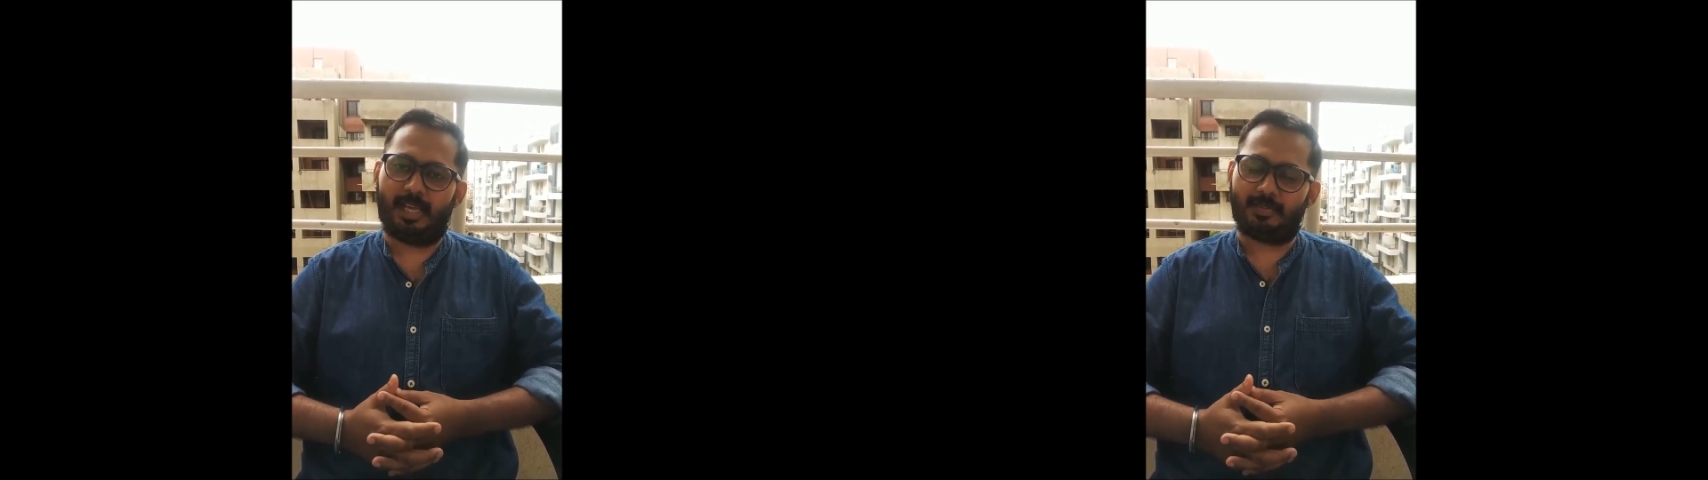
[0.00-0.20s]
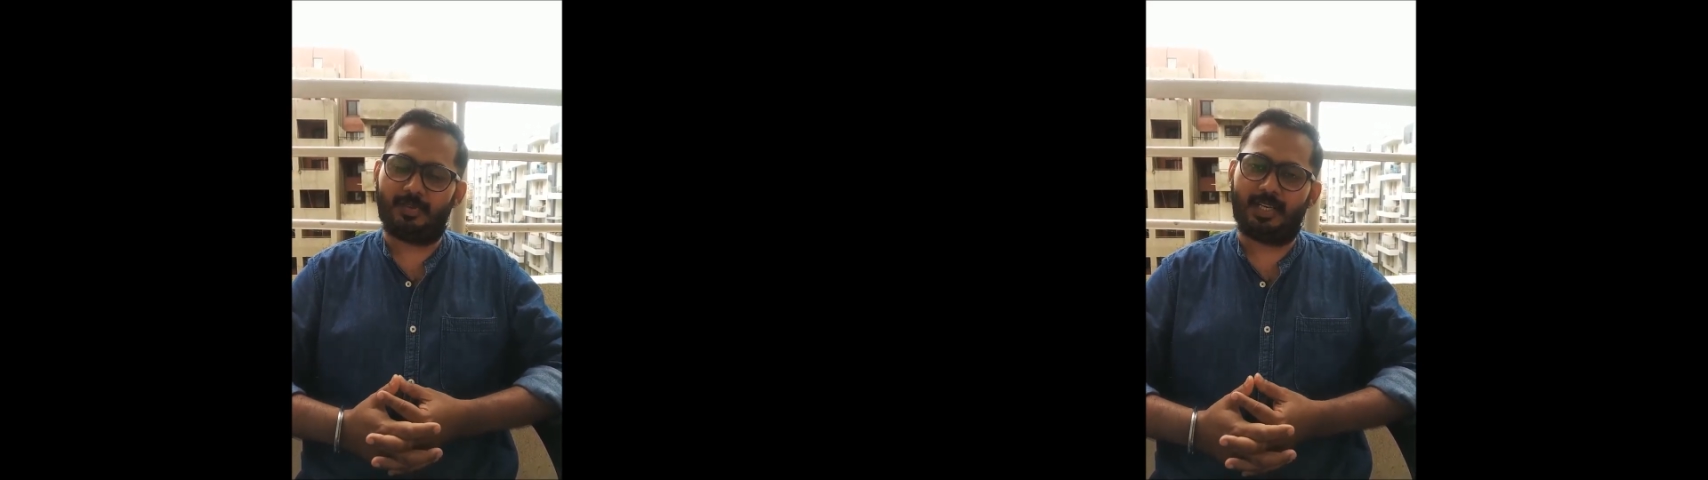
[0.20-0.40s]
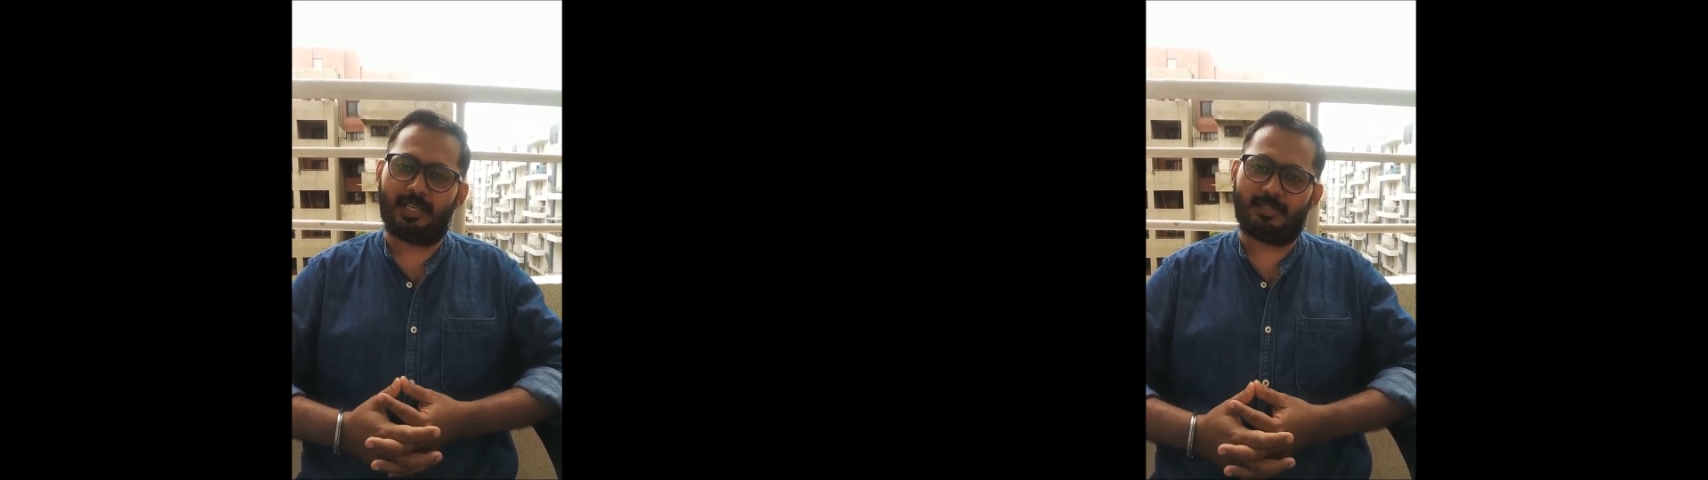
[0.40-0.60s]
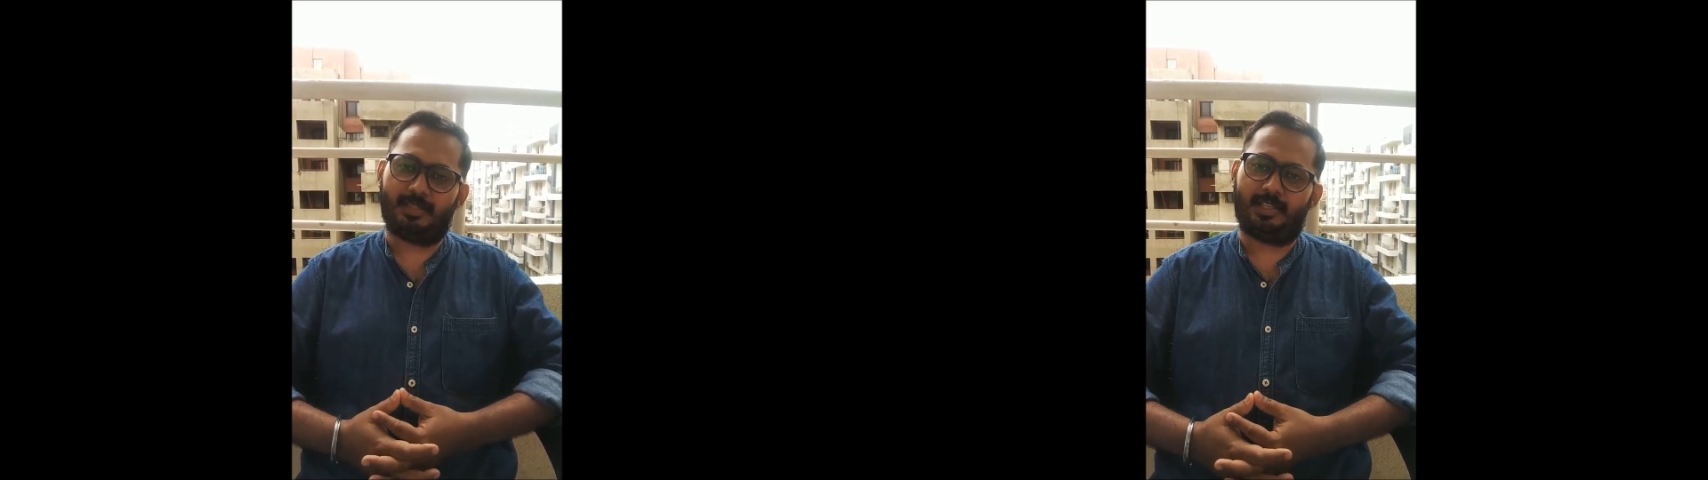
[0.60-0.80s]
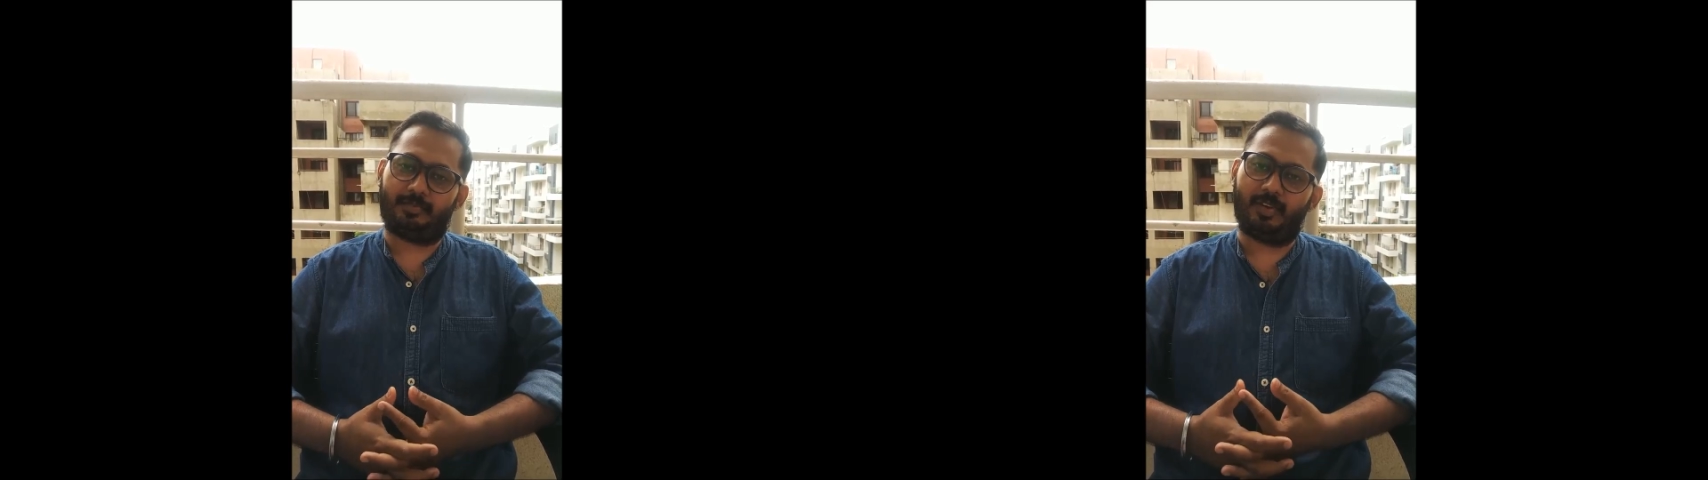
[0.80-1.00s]
as well
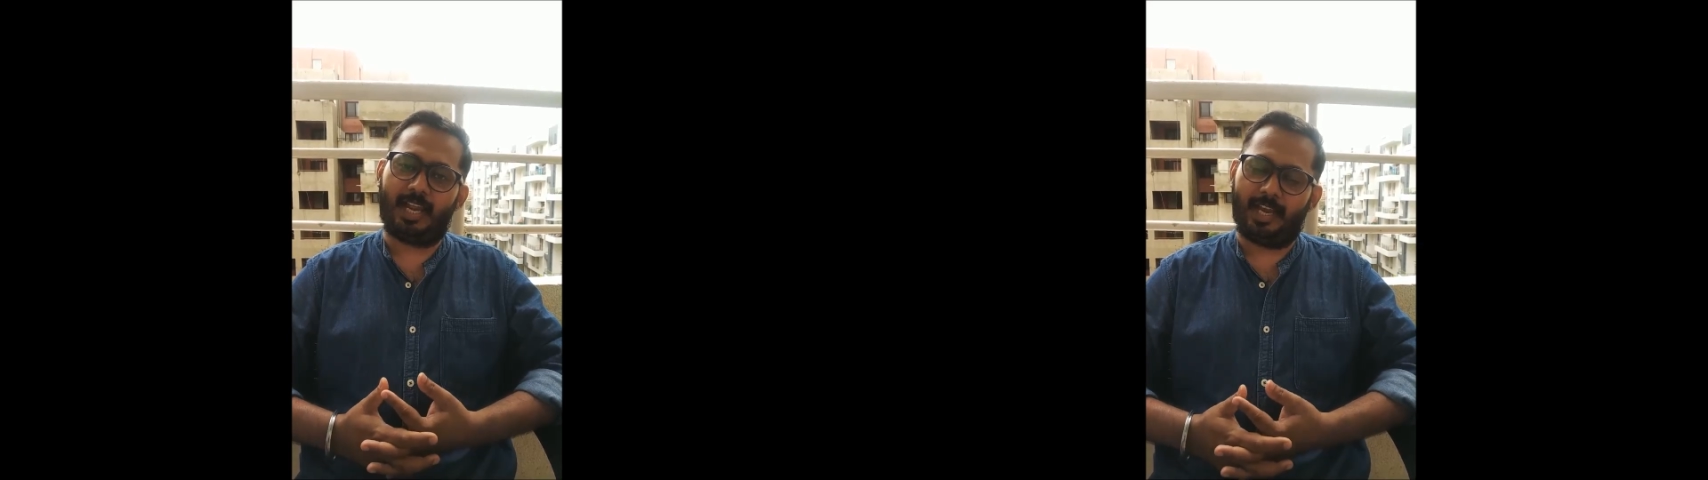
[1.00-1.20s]
as it will